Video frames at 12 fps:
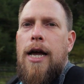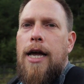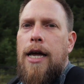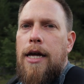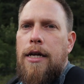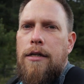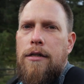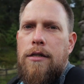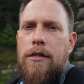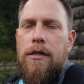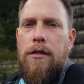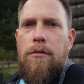and
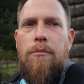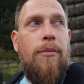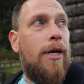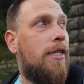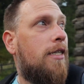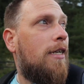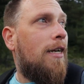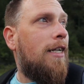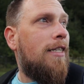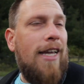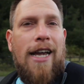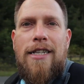basically
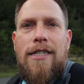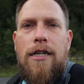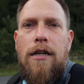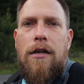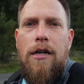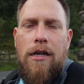it's casting